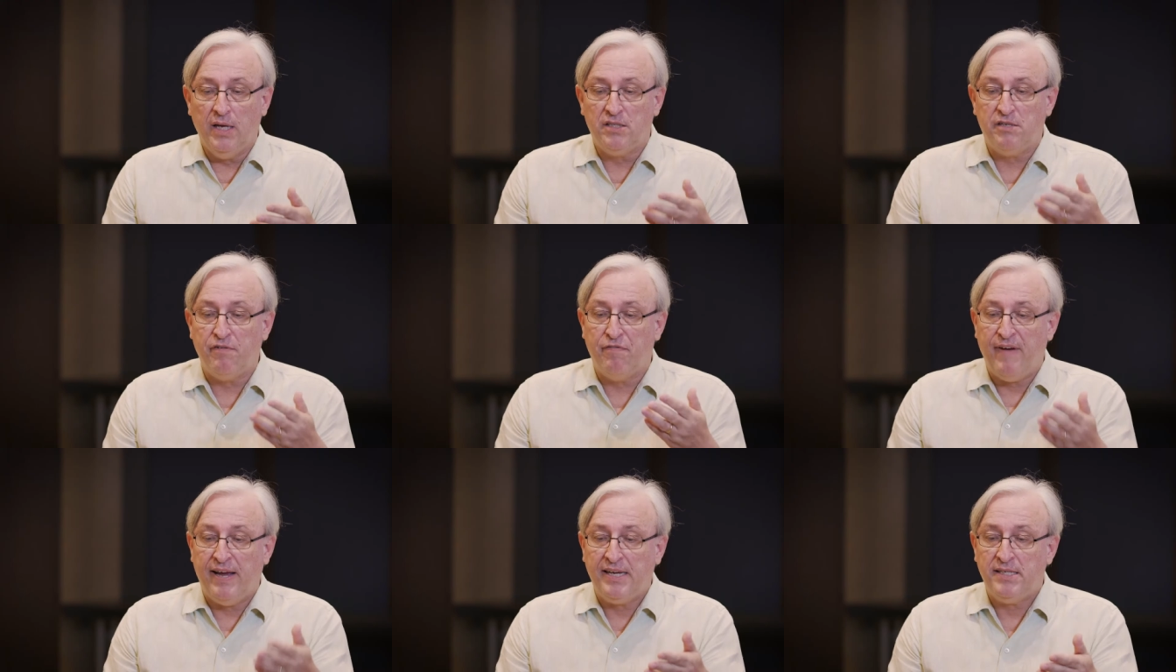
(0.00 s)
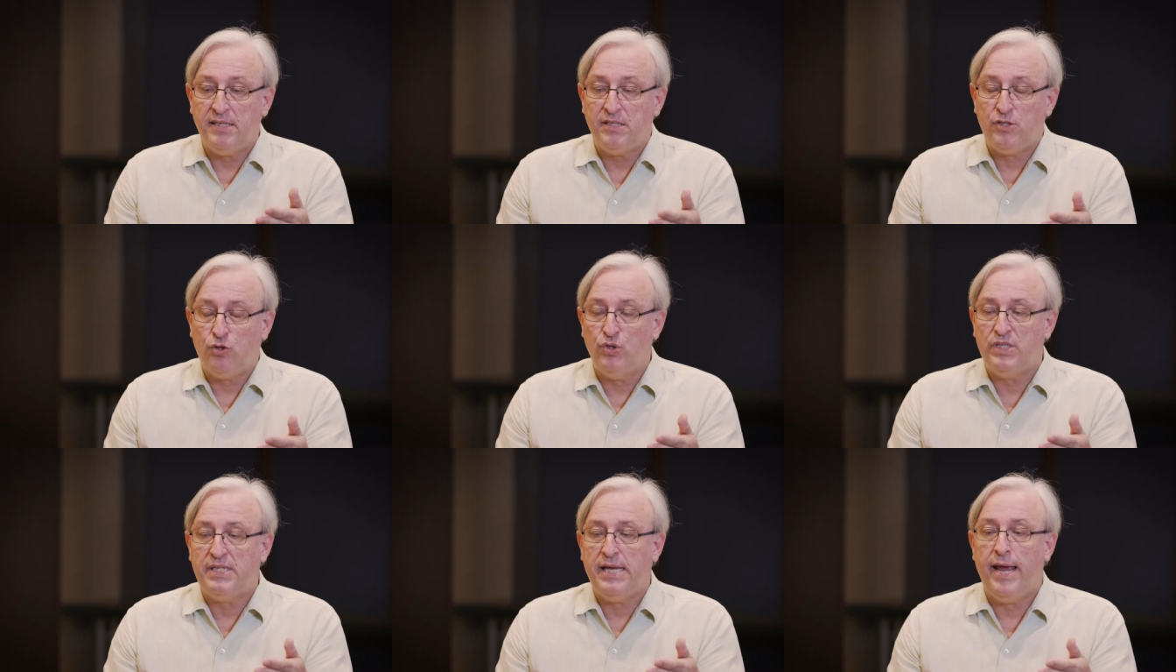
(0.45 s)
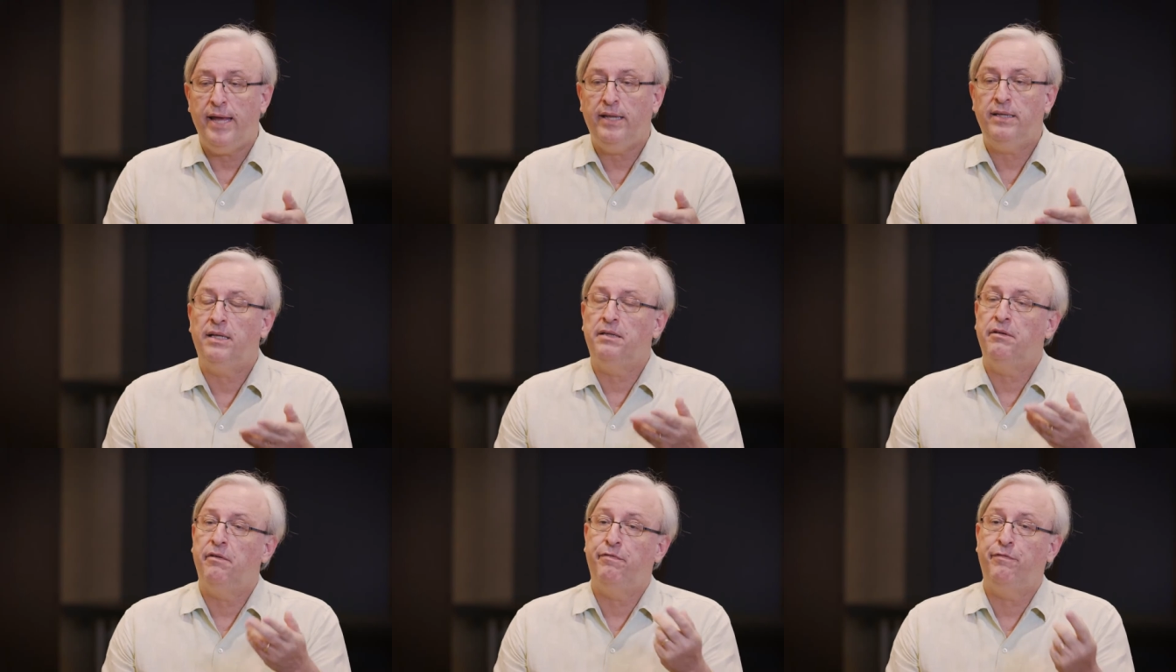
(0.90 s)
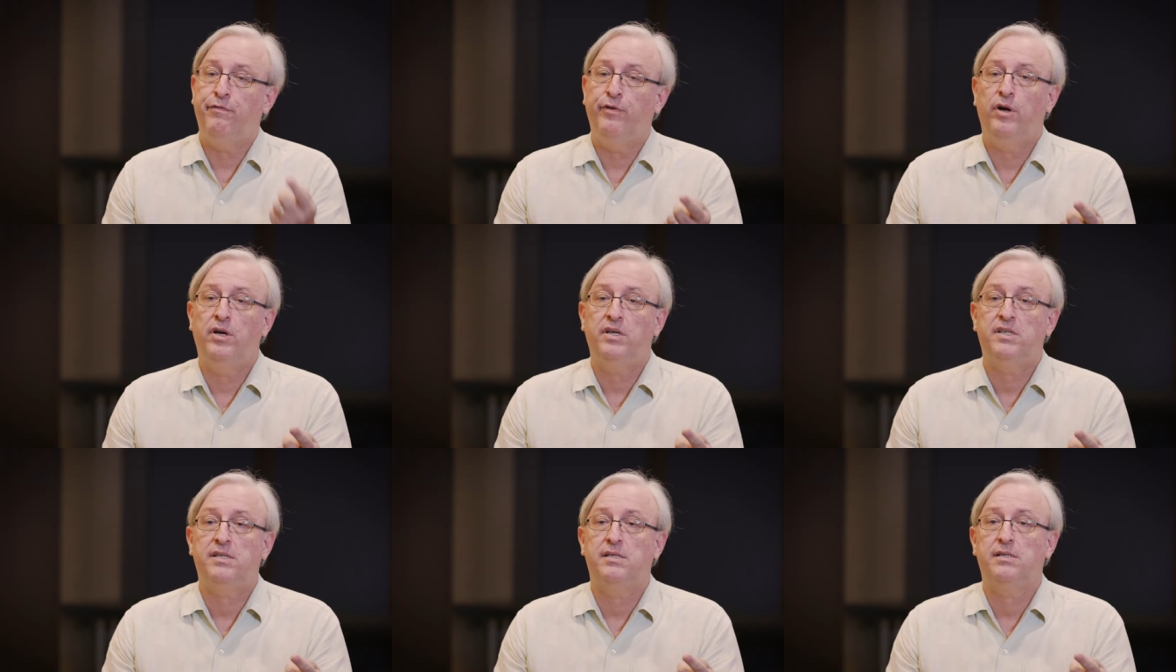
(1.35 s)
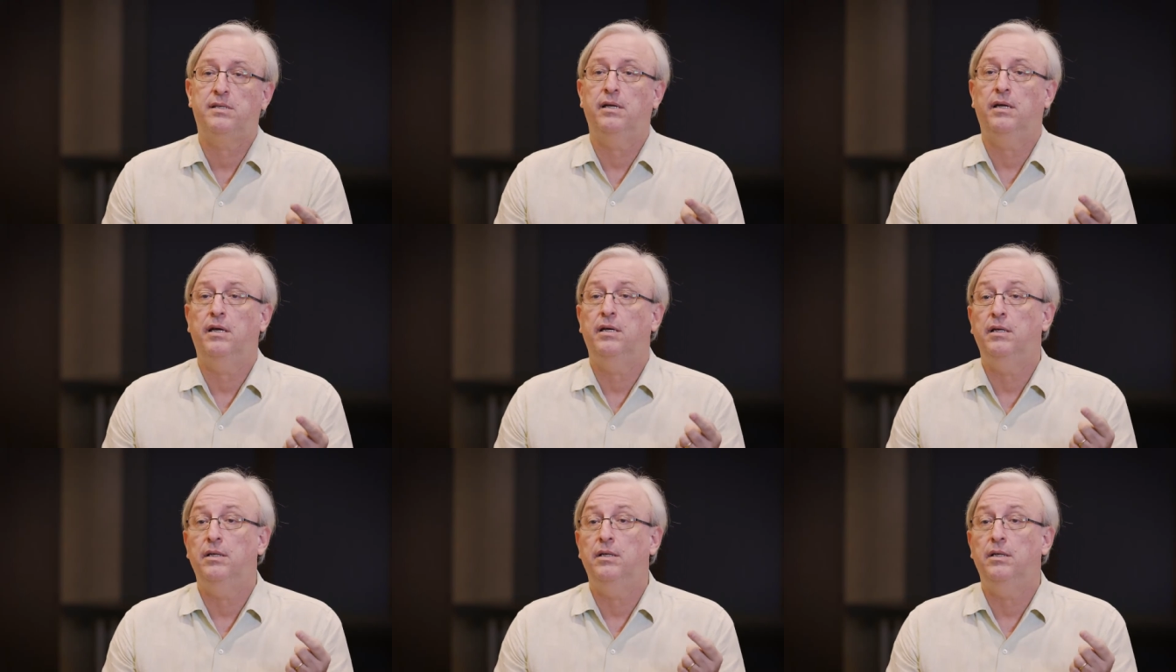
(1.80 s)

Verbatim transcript: Suffices to say that the first